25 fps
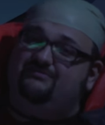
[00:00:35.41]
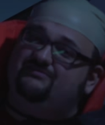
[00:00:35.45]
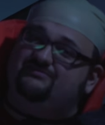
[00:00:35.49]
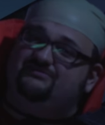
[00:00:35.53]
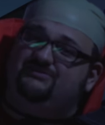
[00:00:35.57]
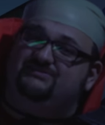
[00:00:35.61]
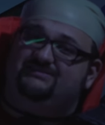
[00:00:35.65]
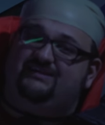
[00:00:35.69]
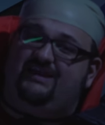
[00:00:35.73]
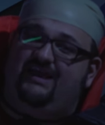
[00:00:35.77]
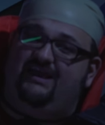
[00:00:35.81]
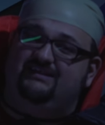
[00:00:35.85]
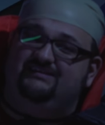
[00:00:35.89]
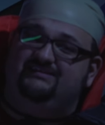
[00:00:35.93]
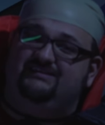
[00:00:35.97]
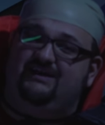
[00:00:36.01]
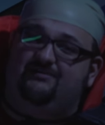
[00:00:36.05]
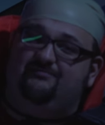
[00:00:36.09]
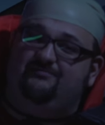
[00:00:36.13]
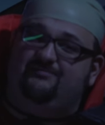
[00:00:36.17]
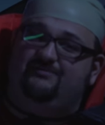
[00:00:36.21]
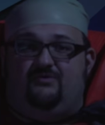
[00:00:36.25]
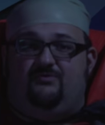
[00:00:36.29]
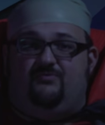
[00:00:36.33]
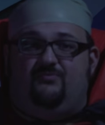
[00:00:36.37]
Just a heads
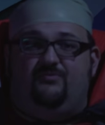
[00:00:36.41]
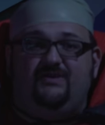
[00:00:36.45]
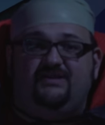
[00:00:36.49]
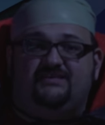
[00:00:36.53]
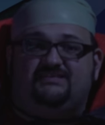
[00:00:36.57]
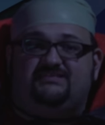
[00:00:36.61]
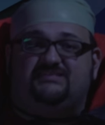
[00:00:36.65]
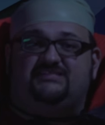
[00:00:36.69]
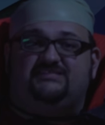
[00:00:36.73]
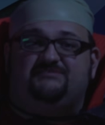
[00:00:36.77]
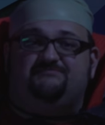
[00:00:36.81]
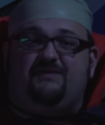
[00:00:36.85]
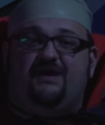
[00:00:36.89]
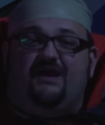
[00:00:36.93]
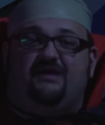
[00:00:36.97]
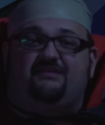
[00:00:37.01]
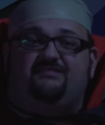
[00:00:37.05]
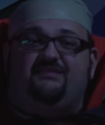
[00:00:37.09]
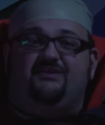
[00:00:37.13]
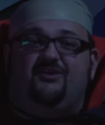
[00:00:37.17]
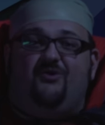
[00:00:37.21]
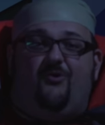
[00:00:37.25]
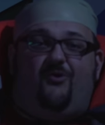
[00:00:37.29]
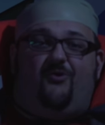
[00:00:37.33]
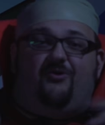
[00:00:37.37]
up. We suspect
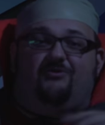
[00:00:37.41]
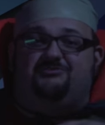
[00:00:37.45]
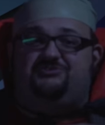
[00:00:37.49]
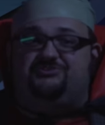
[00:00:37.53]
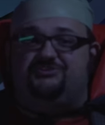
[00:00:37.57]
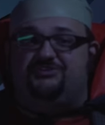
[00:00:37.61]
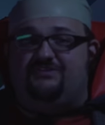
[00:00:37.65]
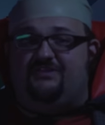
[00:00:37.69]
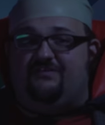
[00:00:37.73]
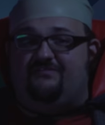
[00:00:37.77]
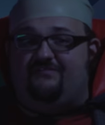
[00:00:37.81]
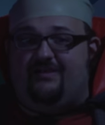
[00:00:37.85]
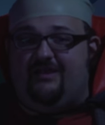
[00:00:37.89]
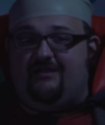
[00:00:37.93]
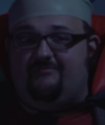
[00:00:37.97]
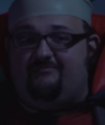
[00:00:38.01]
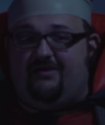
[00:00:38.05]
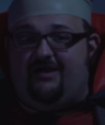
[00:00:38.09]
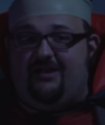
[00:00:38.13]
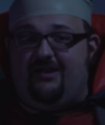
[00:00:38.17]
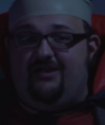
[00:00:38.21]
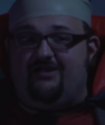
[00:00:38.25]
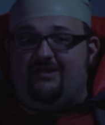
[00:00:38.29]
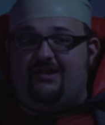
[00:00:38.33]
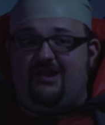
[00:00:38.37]
the origin of the
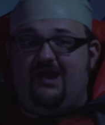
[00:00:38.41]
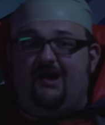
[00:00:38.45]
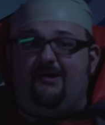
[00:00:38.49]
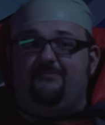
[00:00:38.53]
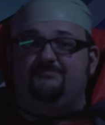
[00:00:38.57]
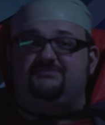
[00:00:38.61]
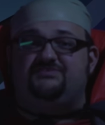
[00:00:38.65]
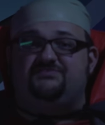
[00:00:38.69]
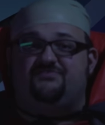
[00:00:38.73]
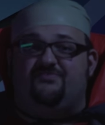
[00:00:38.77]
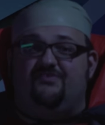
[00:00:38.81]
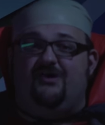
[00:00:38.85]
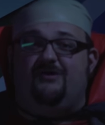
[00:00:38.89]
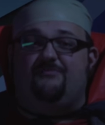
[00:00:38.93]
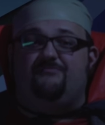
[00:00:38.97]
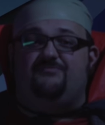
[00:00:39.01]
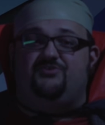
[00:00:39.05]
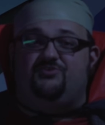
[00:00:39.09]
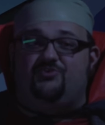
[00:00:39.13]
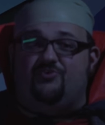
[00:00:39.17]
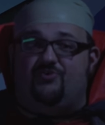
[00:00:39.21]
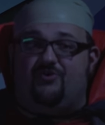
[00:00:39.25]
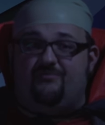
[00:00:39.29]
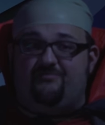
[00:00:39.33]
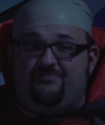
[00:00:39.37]
vampire comes from
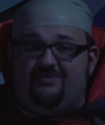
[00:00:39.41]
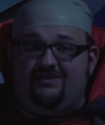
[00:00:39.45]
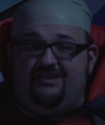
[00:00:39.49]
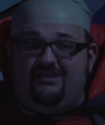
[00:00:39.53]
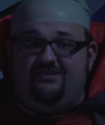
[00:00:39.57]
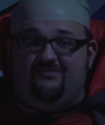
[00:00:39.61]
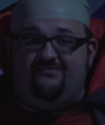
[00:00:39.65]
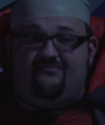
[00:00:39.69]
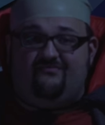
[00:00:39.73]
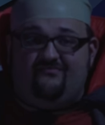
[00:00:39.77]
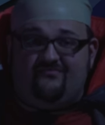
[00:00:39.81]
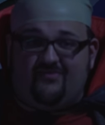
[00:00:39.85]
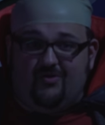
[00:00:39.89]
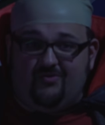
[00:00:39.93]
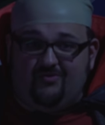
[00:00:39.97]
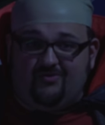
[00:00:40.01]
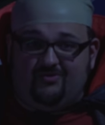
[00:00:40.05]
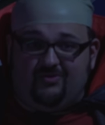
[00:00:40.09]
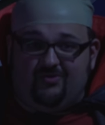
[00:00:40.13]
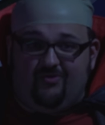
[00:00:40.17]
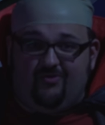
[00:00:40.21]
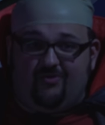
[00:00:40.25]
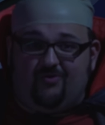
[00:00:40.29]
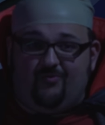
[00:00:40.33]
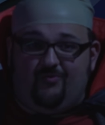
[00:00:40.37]
European
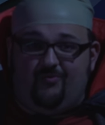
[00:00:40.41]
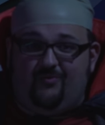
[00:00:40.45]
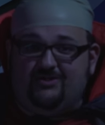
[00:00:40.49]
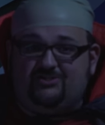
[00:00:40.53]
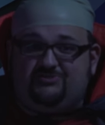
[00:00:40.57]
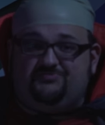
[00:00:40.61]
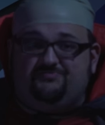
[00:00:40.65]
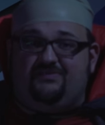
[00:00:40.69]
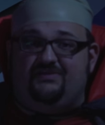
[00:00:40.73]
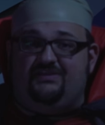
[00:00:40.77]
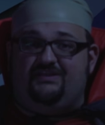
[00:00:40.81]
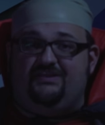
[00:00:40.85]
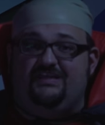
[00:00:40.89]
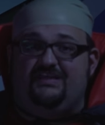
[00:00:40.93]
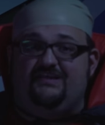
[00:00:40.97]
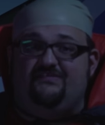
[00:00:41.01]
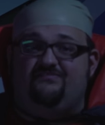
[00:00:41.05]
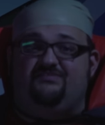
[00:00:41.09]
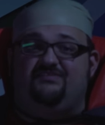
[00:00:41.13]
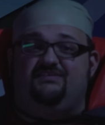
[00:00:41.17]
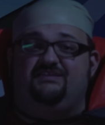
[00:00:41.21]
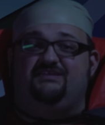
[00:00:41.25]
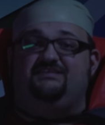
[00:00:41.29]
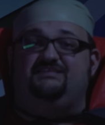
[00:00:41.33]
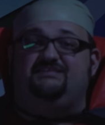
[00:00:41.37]
folklore, which
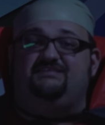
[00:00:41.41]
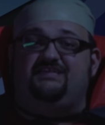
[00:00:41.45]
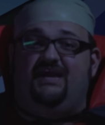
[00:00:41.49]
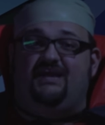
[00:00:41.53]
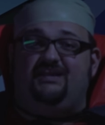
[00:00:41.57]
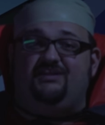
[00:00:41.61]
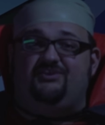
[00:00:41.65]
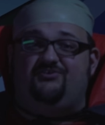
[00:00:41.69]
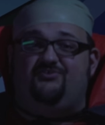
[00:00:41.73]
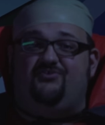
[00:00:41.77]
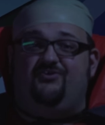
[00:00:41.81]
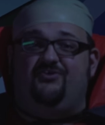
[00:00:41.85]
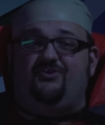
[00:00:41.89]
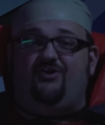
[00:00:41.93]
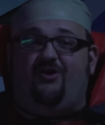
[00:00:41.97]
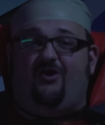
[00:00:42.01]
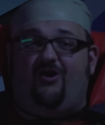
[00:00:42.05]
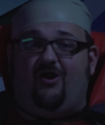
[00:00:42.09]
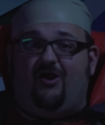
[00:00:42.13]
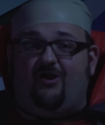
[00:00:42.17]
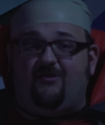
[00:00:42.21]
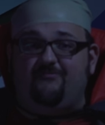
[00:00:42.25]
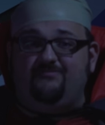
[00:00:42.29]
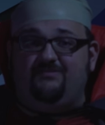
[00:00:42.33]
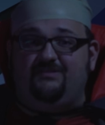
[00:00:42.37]
believed the dead could
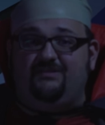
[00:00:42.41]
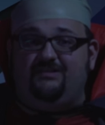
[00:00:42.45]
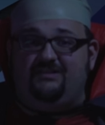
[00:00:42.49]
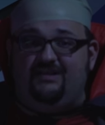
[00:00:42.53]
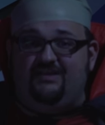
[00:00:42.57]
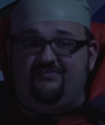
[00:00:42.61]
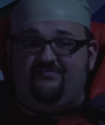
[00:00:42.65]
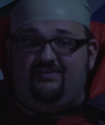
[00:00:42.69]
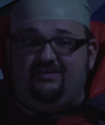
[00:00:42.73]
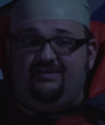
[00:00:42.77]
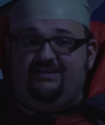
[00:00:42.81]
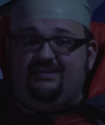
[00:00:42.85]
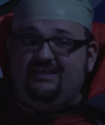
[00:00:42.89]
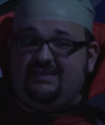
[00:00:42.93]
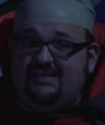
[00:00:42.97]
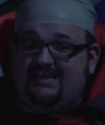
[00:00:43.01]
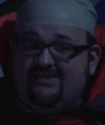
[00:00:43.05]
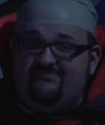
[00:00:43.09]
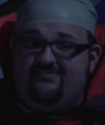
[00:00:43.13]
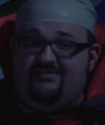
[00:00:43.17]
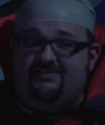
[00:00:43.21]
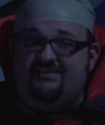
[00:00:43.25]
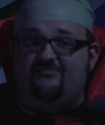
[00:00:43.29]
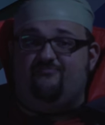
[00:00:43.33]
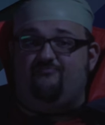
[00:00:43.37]
harm the living
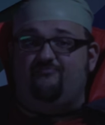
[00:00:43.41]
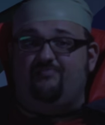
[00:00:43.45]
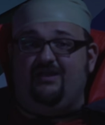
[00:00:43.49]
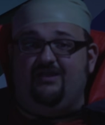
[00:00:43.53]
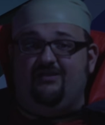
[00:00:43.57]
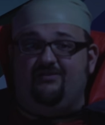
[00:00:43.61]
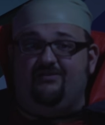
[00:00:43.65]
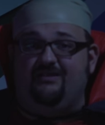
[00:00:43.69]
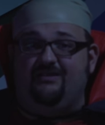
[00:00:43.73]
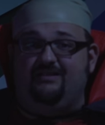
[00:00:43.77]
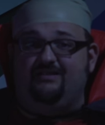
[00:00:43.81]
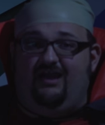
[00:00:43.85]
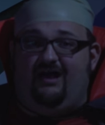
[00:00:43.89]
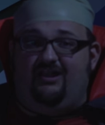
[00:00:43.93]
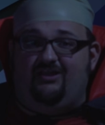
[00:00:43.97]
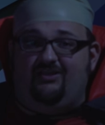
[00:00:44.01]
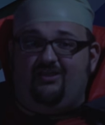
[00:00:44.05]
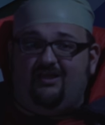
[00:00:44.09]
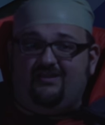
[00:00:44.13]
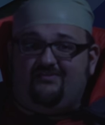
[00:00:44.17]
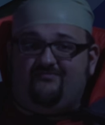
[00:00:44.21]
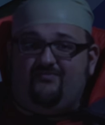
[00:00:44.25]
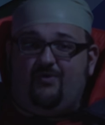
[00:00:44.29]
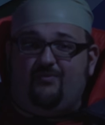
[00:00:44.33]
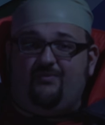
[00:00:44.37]
even if buried. A
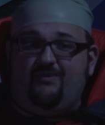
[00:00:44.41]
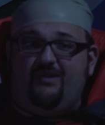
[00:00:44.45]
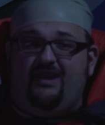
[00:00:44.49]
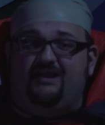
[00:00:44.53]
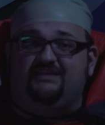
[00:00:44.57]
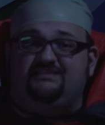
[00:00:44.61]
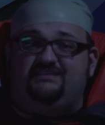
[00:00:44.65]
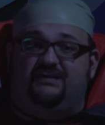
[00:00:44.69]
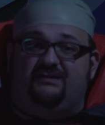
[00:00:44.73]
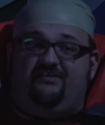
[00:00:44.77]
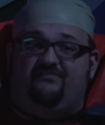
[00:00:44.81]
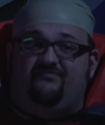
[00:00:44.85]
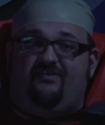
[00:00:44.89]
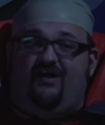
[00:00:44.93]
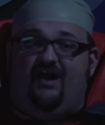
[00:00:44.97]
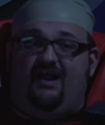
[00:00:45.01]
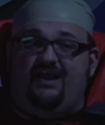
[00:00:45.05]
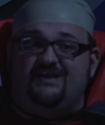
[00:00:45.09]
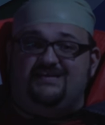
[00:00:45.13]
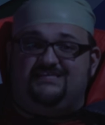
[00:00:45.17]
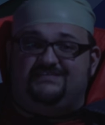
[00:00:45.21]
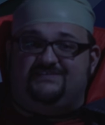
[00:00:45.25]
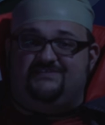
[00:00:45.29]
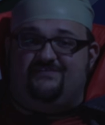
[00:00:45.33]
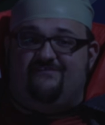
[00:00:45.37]
lot of what we identify
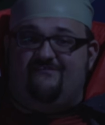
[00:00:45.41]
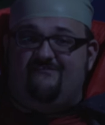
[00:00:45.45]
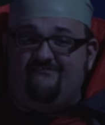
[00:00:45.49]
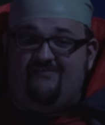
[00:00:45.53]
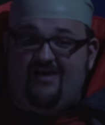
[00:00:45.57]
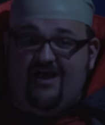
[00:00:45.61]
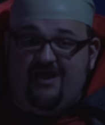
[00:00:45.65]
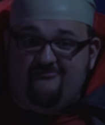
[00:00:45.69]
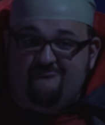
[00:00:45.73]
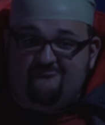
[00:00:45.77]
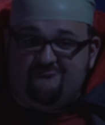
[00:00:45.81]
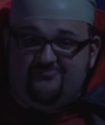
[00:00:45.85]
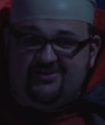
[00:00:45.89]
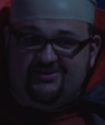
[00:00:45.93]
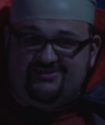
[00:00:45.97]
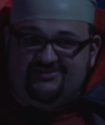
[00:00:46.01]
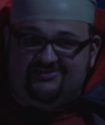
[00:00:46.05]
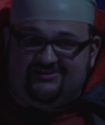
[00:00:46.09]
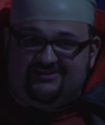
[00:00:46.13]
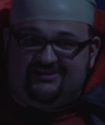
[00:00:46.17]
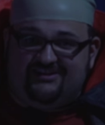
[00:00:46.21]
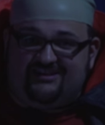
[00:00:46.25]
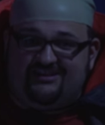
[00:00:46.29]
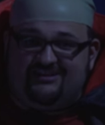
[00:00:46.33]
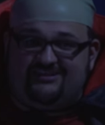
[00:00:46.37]
as
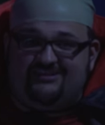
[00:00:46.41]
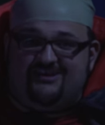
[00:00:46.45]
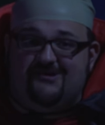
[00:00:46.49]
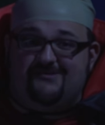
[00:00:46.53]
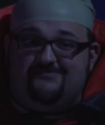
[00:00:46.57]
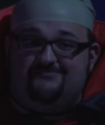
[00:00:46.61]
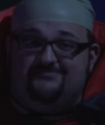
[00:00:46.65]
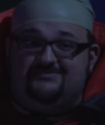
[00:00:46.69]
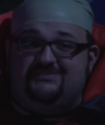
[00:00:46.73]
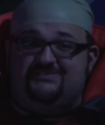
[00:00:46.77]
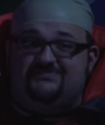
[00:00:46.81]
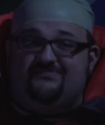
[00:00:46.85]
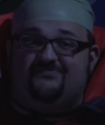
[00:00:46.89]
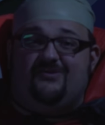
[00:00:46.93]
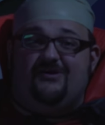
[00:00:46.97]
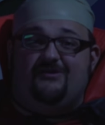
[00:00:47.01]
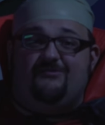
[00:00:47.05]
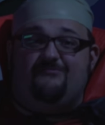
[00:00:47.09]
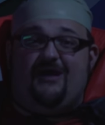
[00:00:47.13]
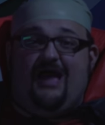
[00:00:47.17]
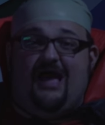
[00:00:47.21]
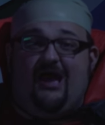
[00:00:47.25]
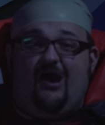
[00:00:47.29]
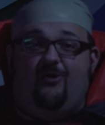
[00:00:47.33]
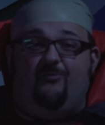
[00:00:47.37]
vampiric comes
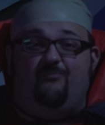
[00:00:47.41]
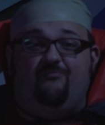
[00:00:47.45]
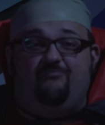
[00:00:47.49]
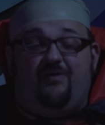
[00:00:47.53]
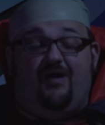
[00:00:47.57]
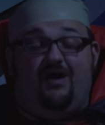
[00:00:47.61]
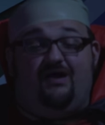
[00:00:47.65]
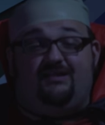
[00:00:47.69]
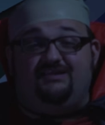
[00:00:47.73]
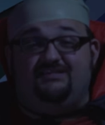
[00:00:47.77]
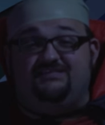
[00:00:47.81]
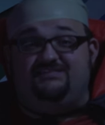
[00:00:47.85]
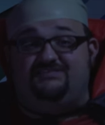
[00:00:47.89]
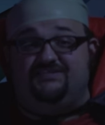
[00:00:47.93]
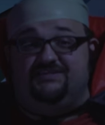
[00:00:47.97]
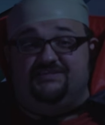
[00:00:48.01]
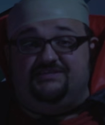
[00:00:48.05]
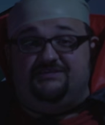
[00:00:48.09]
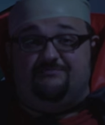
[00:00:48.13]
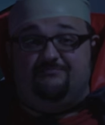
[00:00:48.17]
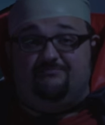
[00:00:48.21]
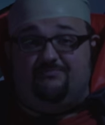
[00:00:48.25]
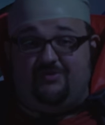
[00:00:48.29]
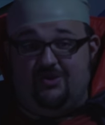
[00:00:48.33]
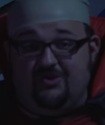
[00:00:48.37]
from how bodies
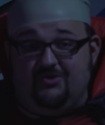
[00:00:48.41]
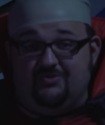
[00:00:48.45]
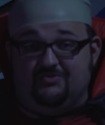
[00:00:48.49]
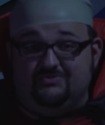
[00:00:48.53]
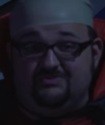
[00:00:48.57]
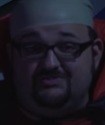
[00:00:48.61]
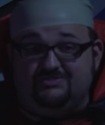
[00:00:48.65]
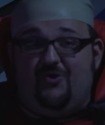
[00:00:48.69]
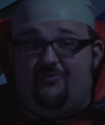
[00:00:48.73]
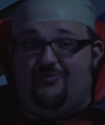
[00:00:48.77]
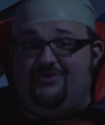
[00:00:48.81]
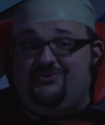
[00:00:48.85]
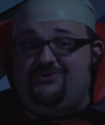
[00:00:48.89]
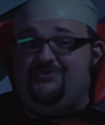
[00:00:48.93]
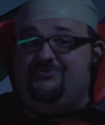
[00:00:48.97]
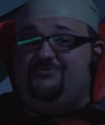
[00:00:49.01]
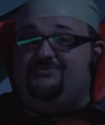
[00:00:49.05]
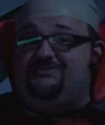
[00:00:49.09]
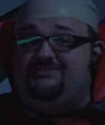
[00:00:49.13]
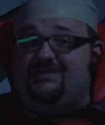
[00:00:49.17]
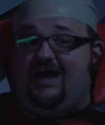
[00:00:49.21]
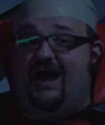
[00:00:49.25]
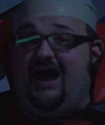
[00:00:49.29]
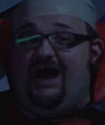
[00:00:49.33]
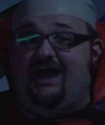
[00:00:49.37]
decompose. When you
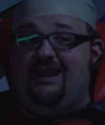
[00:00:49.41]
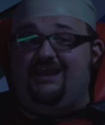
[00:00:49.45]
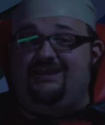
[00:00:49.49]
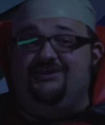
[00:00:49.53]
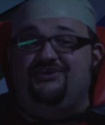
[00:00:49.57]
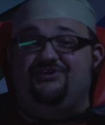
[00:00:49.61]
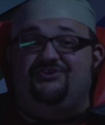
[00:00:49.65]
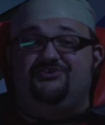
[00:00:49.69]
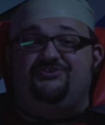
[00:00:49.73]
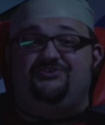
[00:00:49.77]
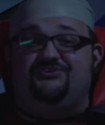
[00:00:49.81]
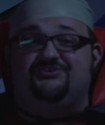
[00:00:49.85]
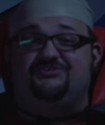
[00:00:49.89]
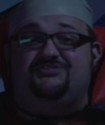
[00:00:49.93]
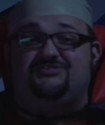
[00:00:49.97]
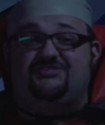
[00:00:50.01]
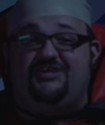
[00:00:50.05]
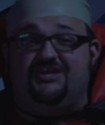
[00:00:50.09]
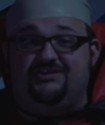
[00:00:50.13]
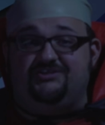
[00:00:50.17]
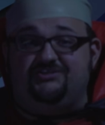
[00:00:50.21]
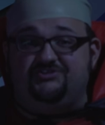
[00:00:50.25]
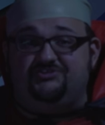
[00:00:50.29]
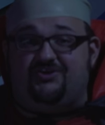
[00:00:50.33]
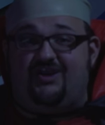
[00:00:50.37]
die, your
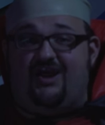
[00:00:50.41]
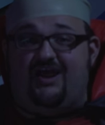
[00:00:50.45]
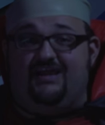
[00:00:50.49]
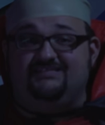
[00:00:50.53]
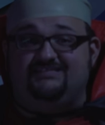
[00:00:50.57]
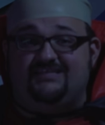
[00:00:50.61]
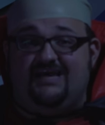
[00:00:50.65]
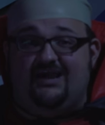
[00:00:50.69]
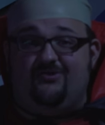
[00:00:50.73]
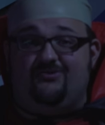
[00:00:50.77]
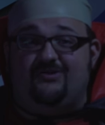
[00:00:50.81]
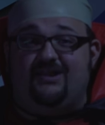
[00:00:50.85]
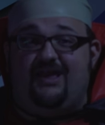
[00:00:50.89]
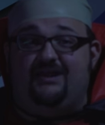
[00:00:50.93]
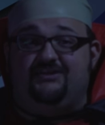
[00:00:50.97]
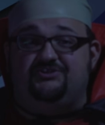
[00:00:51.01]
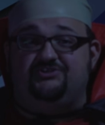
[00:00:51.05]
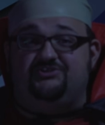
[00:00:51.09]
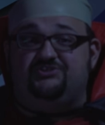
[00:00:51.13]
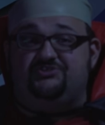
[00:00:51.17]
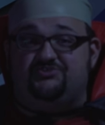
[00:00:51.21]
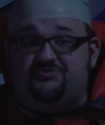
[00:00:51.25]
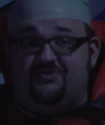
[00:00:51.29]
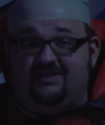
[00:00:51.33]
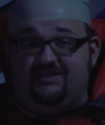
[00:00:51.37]
skin dries out and
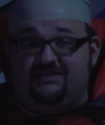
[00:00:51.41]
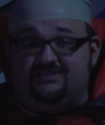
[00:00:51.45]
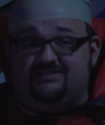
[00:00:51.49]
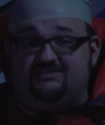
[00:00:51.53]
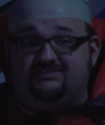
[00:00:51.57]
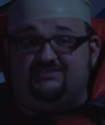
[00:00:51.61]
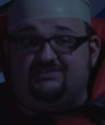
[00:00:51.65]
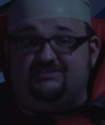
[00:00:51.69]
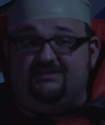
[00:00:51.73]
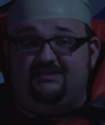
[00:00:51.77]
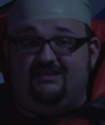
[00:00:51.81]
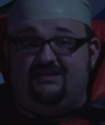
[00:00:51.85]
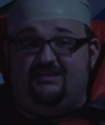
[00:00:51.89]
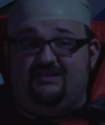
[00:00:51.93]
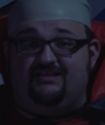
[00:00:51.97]
shrinks.